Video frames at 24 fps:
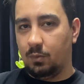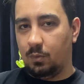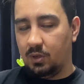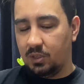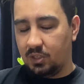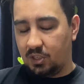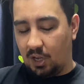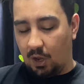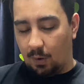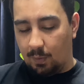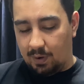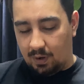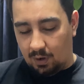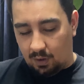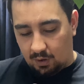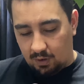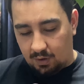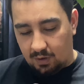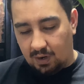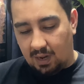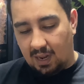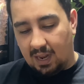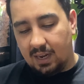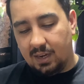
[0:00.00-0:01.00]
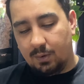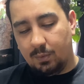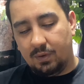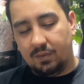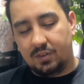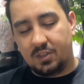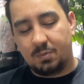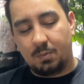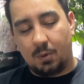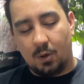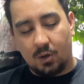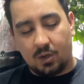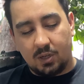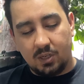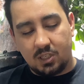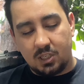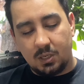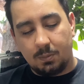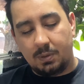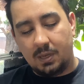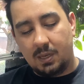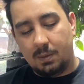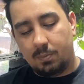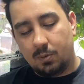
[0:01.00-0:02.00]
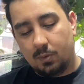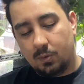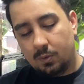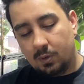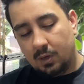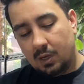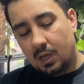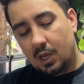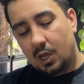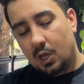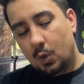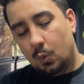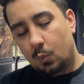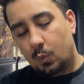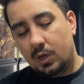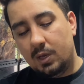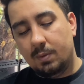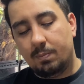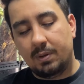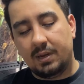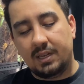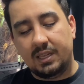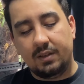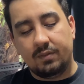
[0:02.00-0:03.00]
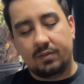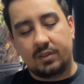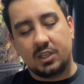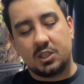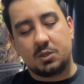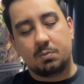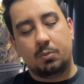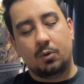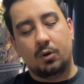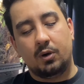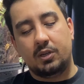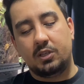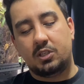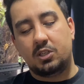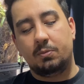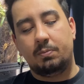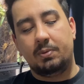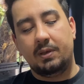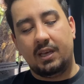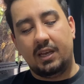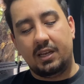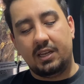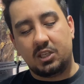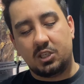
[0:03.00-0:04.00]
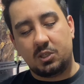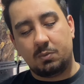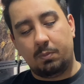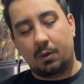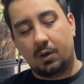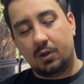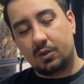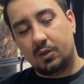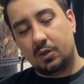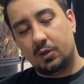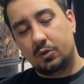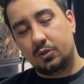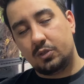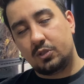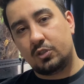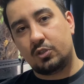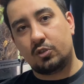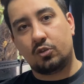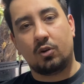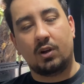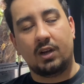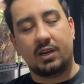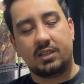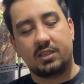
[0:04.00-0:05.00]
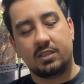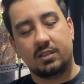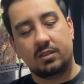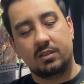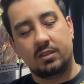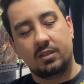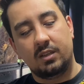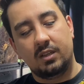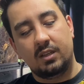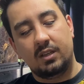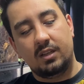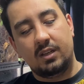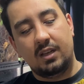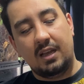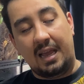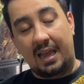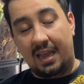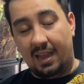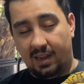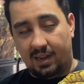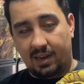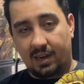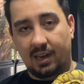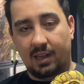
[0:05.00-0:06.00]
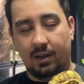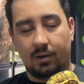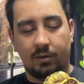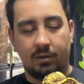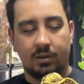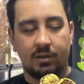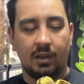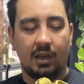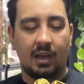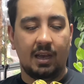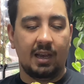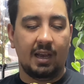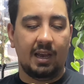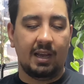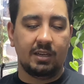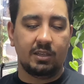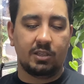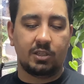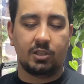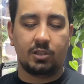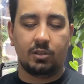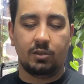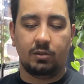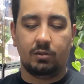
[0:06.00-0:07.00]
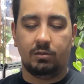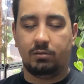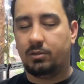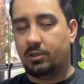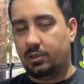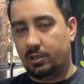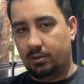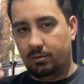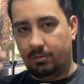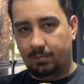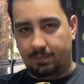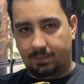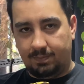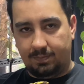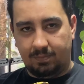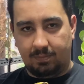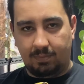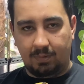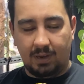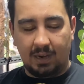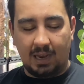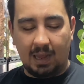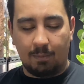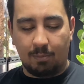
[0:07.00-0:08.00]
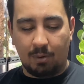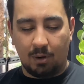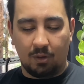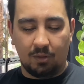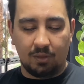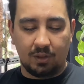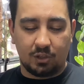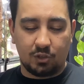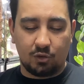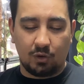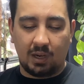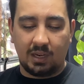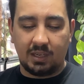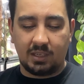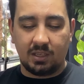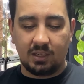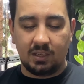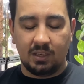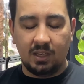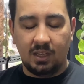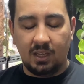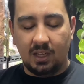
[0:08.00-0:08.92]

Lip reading: what's going on and we've spoken to people, we believe this boy to be a spot-nosed Triton het clown. And to elaborate on the Triton,